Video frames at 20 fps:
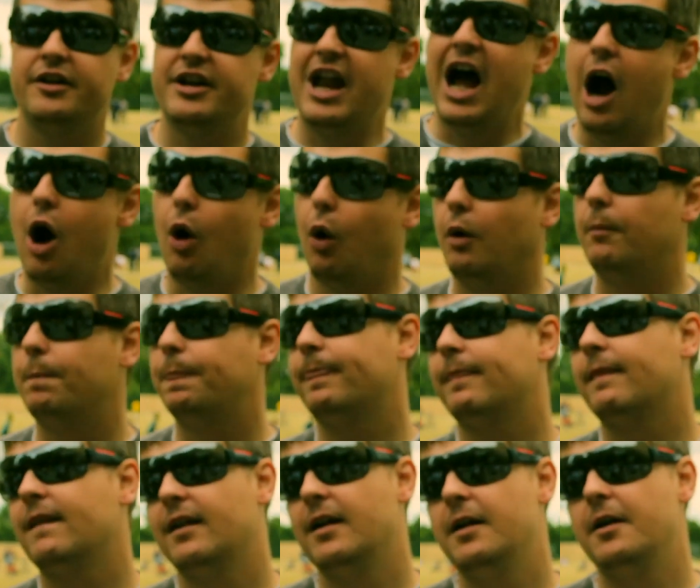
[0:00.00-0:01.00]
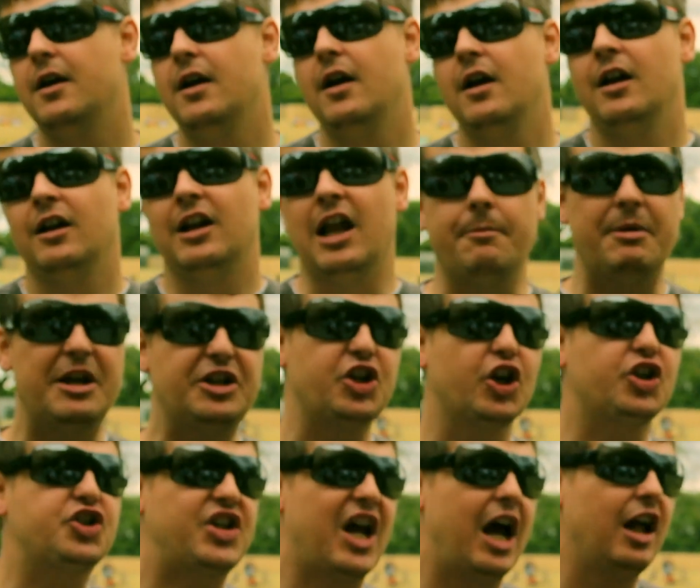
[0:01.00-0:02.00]
Now, let me
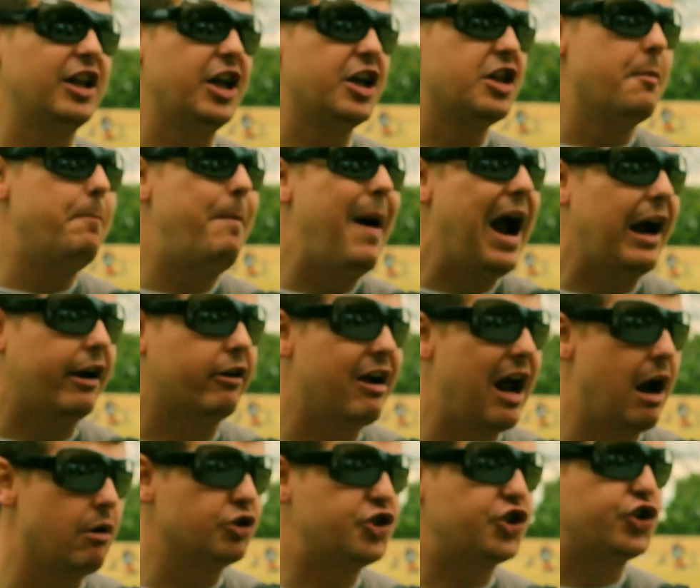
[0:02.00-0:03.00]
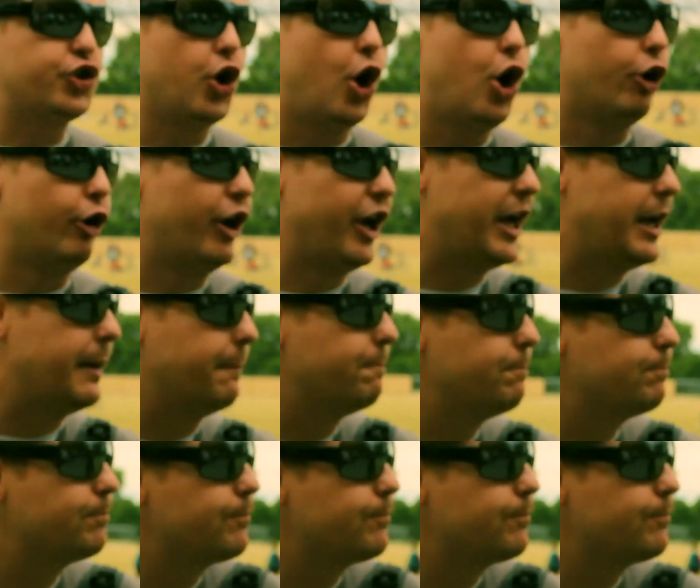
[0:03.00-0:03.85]
just tell you the background story.